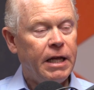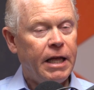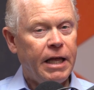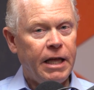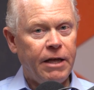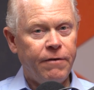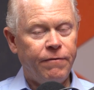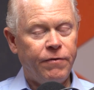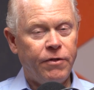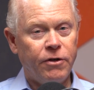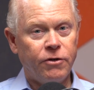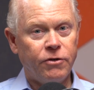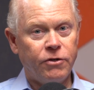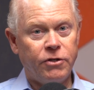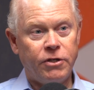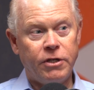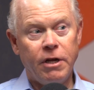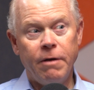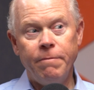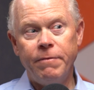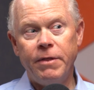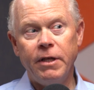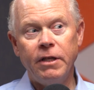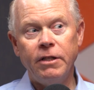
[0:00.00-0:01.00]
If there's
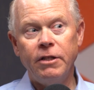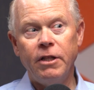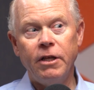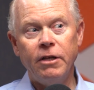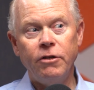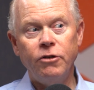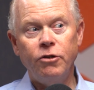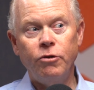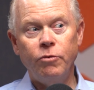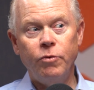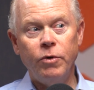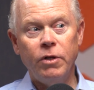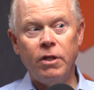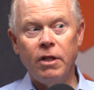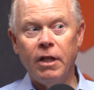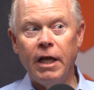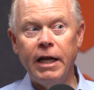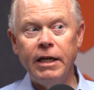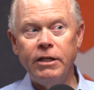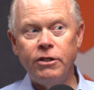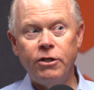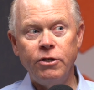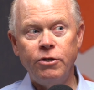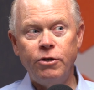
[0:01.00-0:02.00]
something that you would
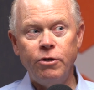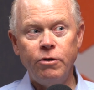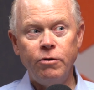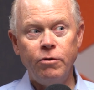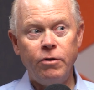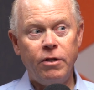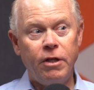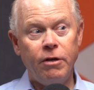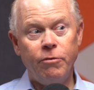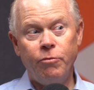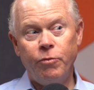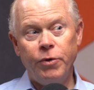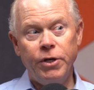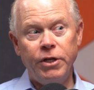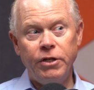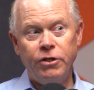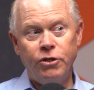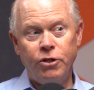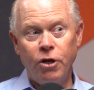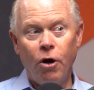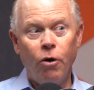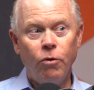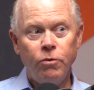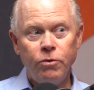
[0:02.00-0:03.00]
like to do that we
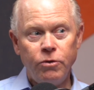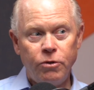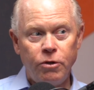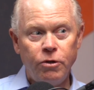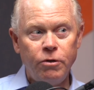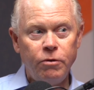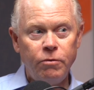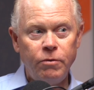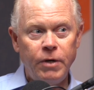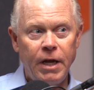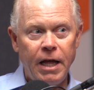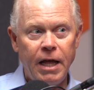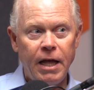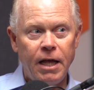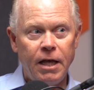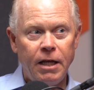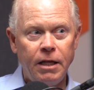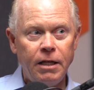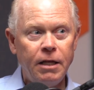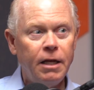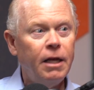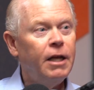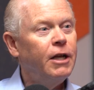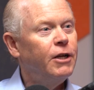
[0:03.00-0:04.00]
don't do
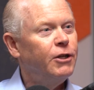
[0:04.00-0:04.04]
now,